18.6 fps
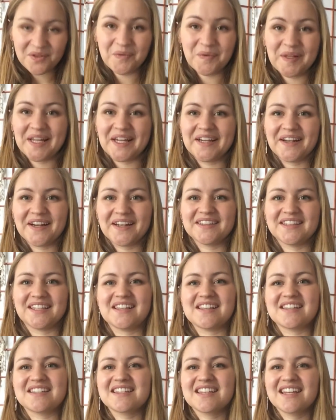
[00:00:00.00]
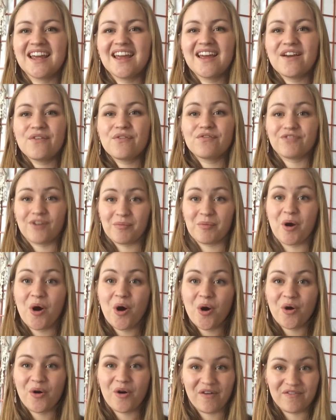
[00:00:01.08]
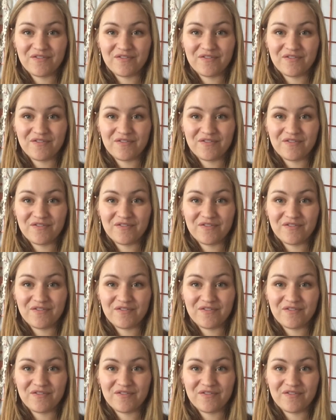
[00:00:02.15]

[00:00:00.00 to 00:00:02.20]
well, I got this from a